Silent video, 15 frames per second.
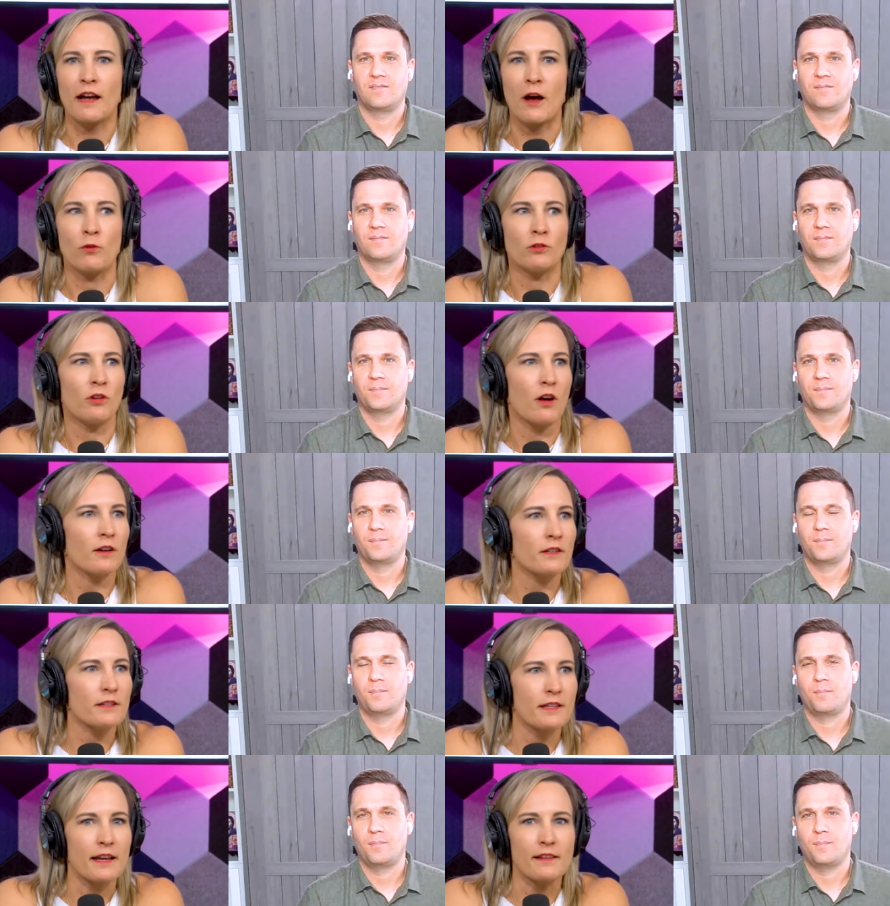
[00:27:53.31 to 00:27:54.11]
Speaker 1: How long
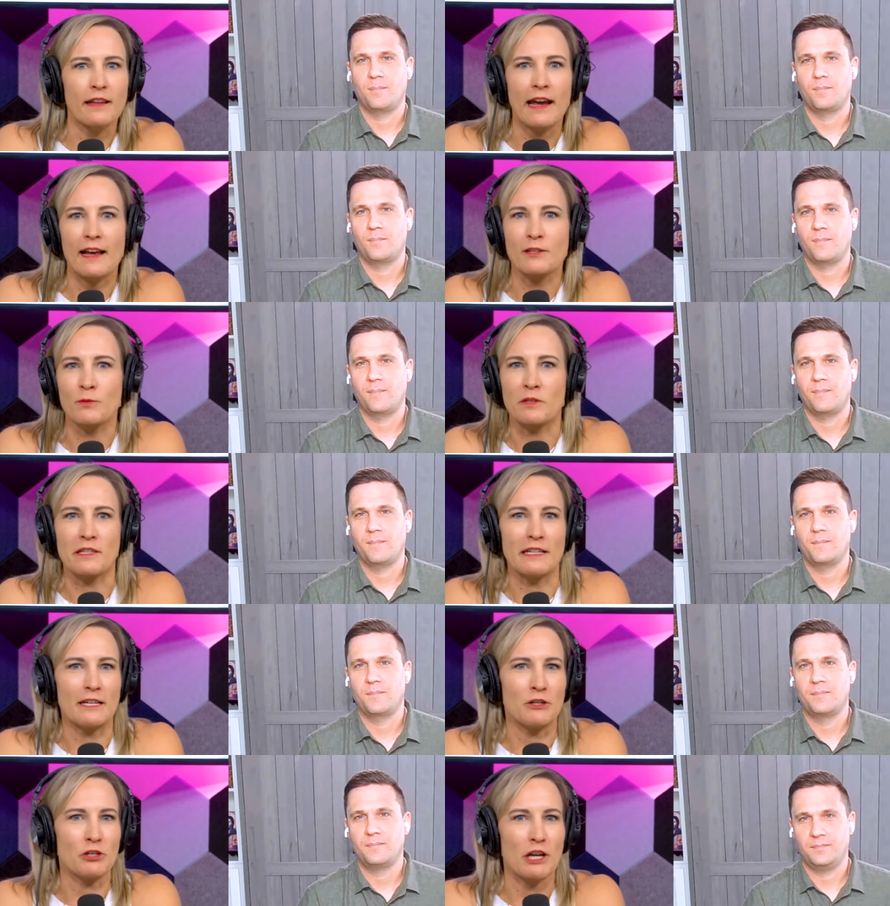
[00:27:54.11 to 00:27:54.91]
does that last? What's
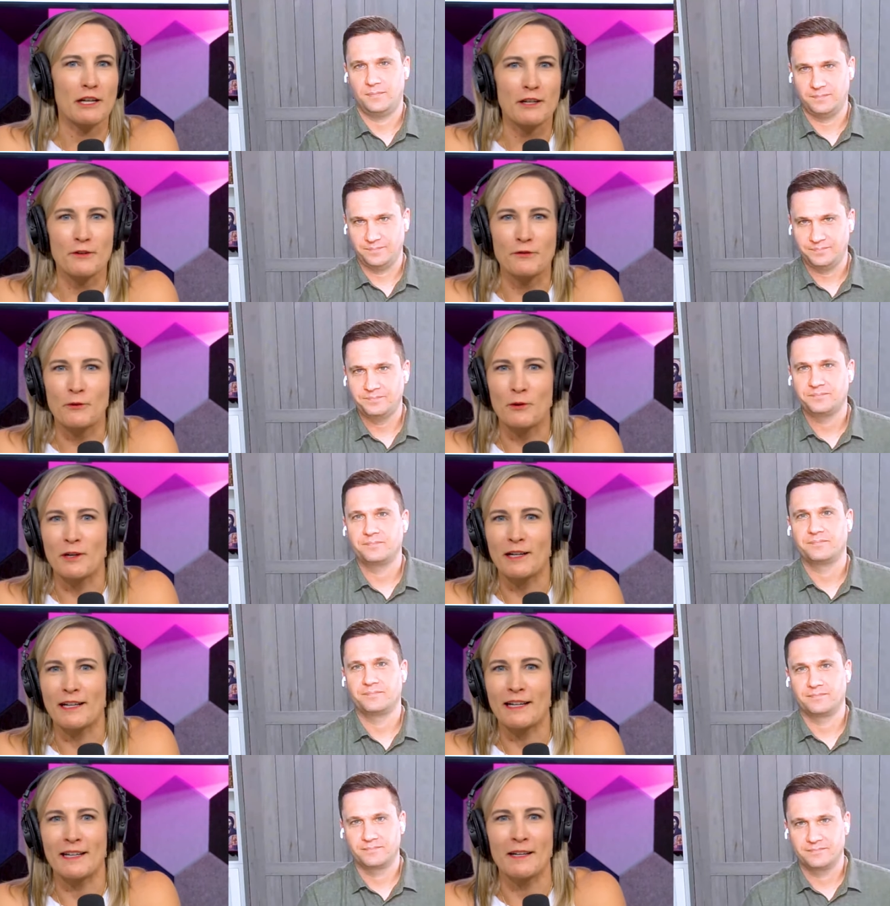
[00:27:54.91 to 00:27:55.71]
the agenda
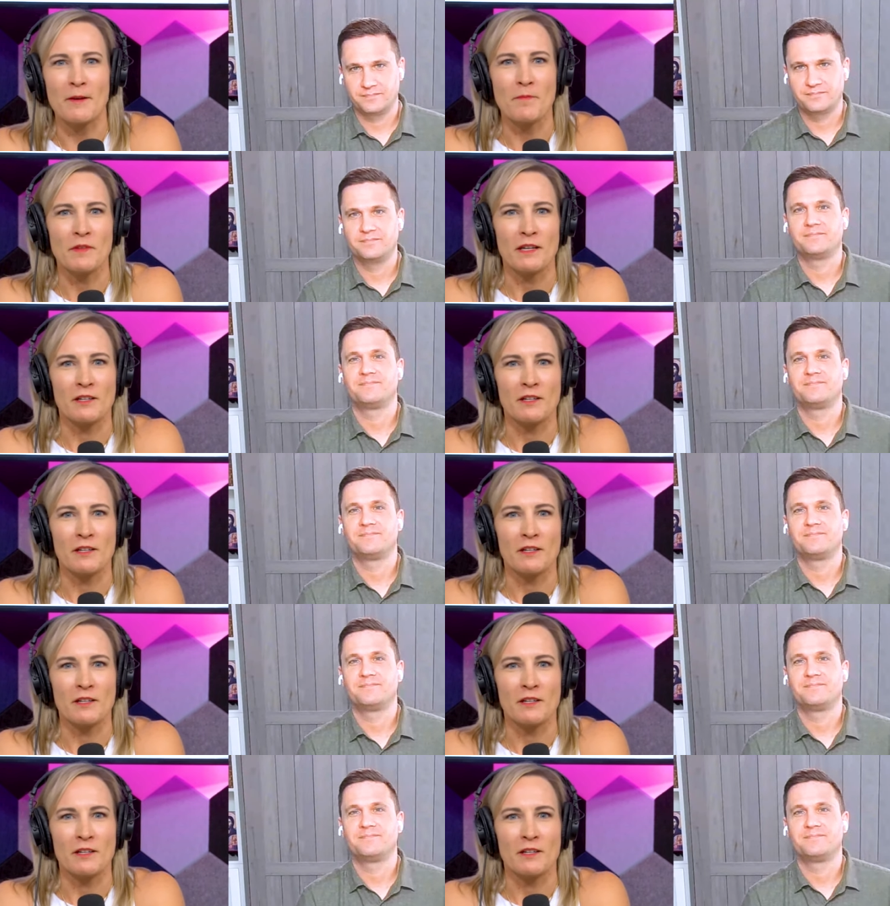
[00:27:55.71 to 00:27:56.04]
for it?